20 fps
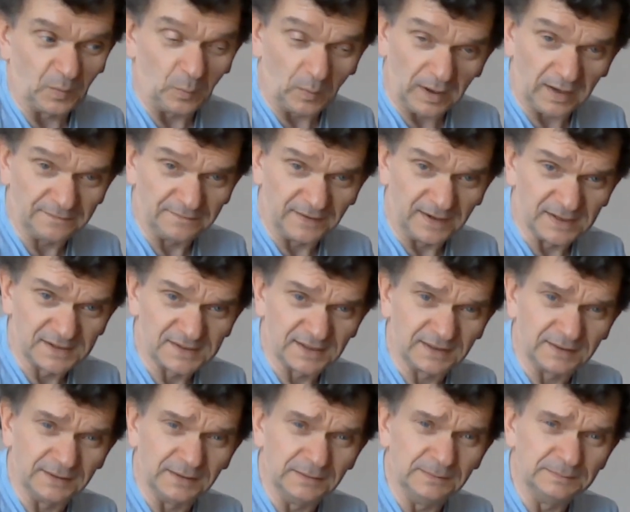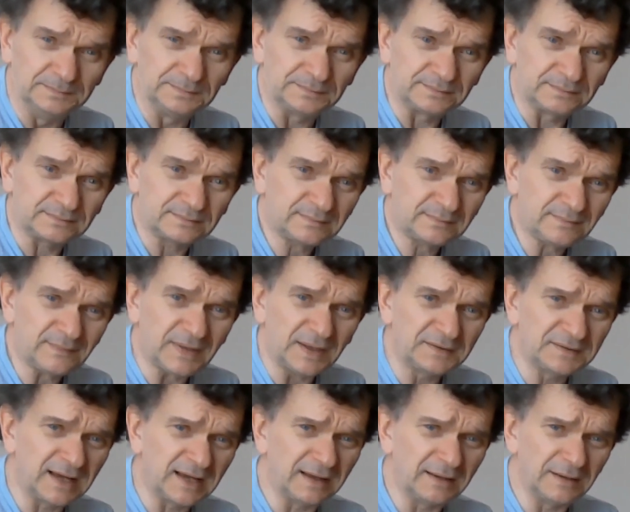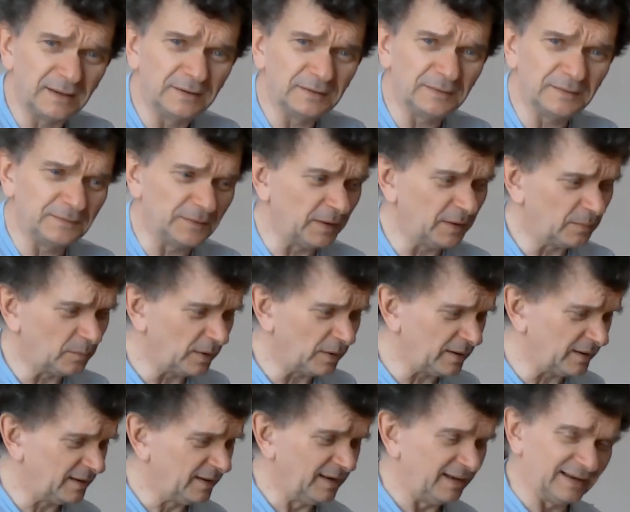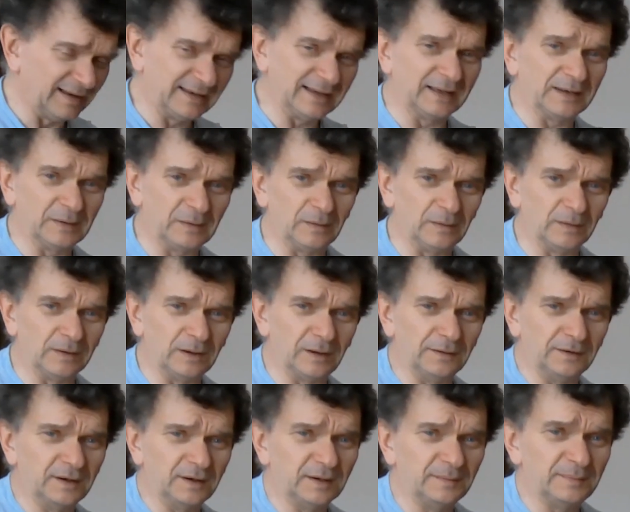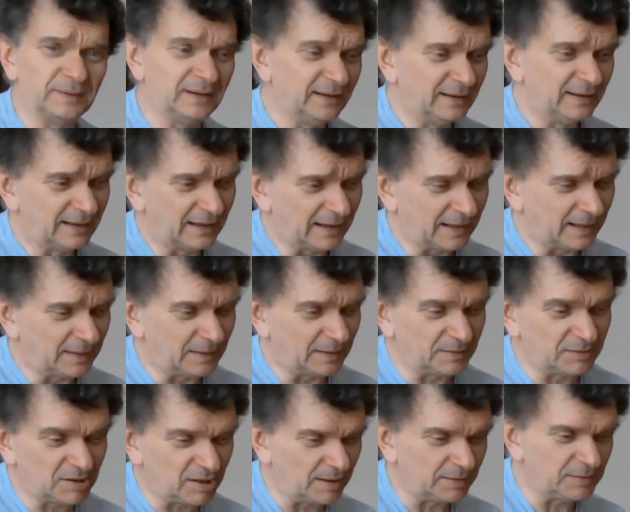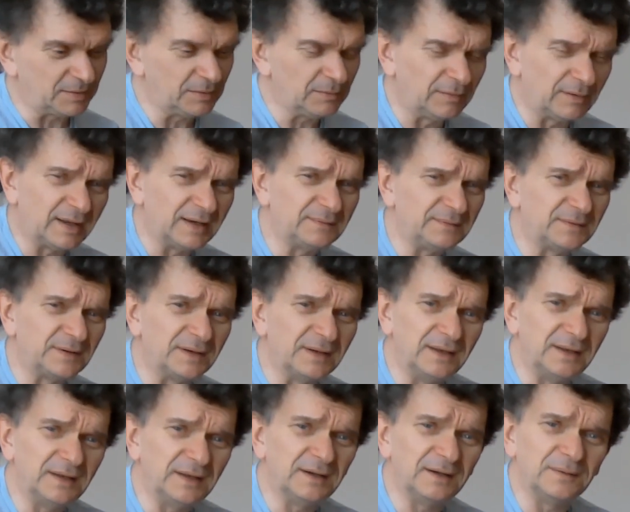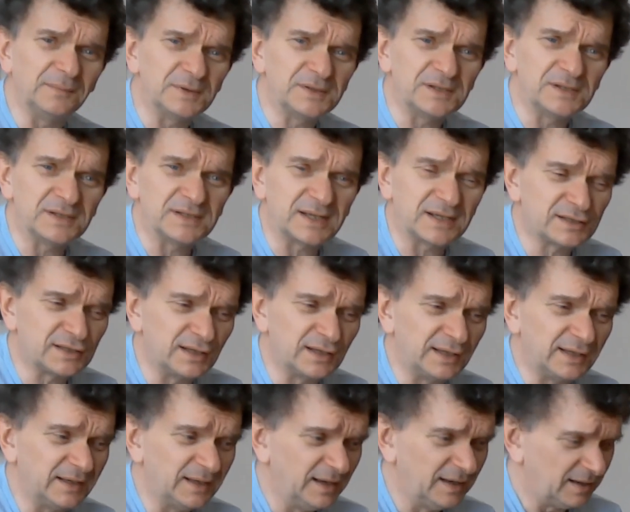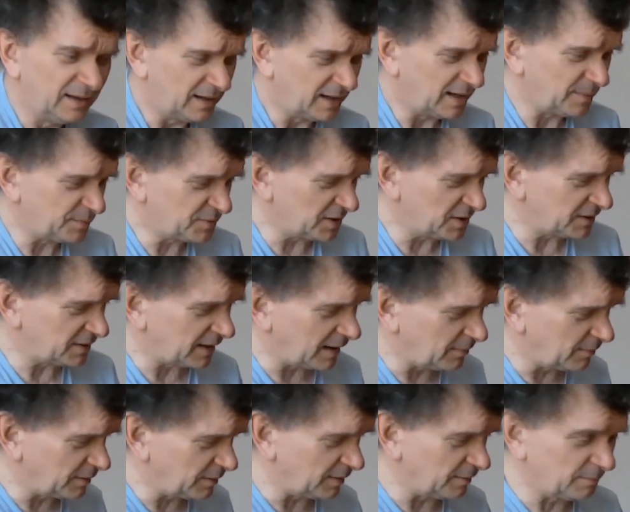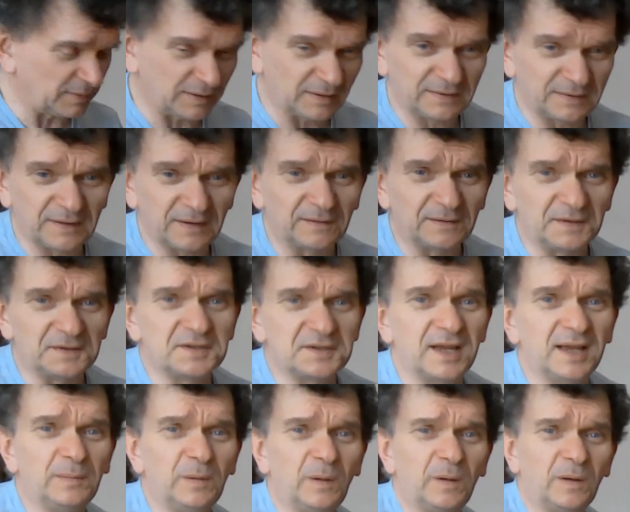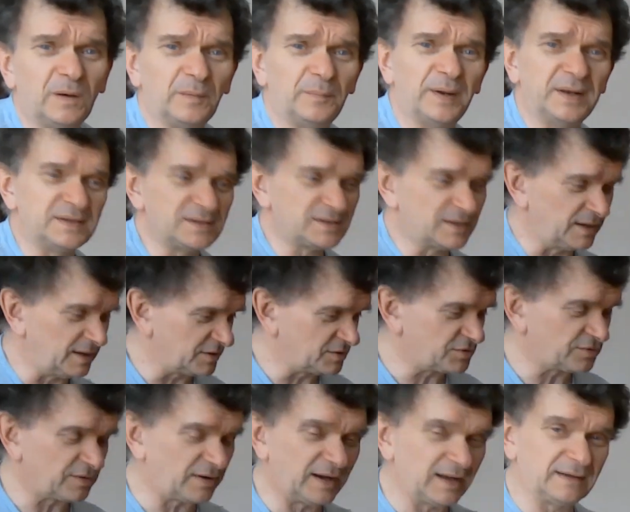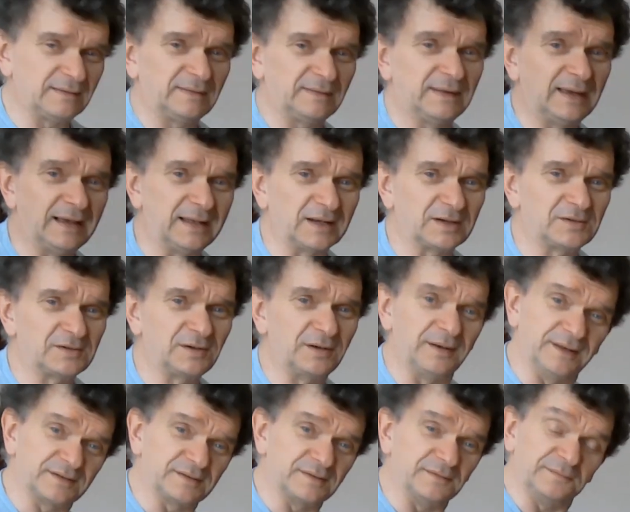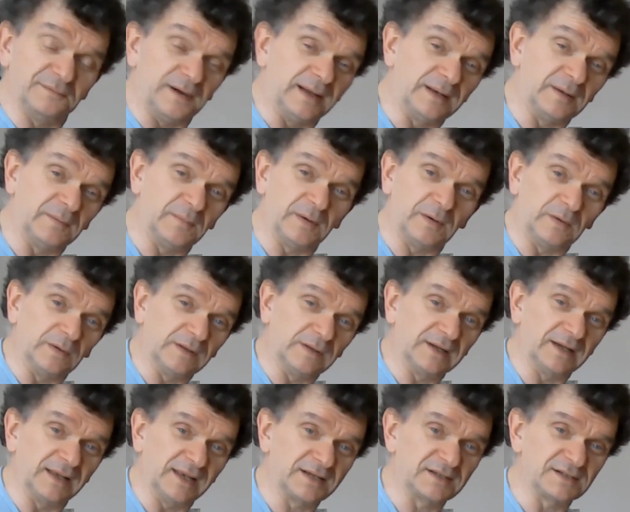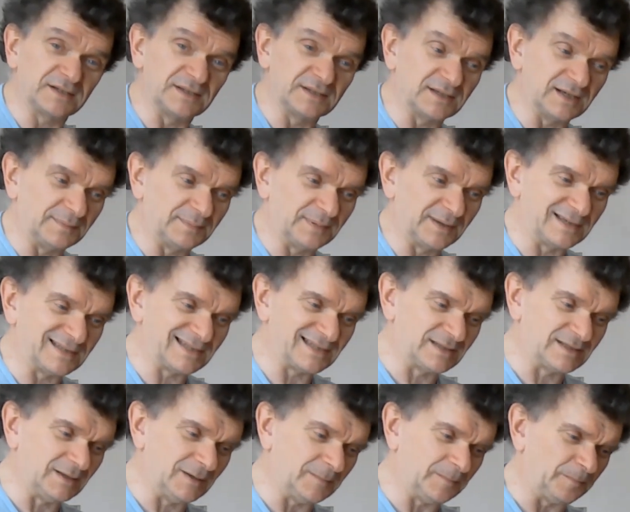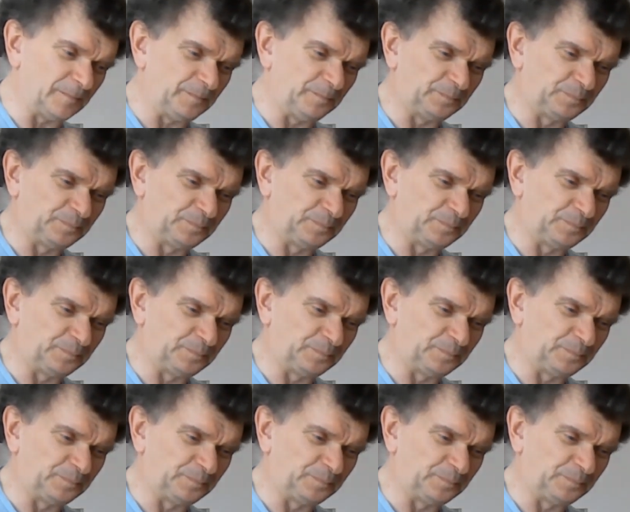Wi-Fi signal, download the firmware and get it all loaded up. And do what I've done in here, which is actually sit down with a thing on a table on a bench and try out the electronics and find out where all the connections are, because it's not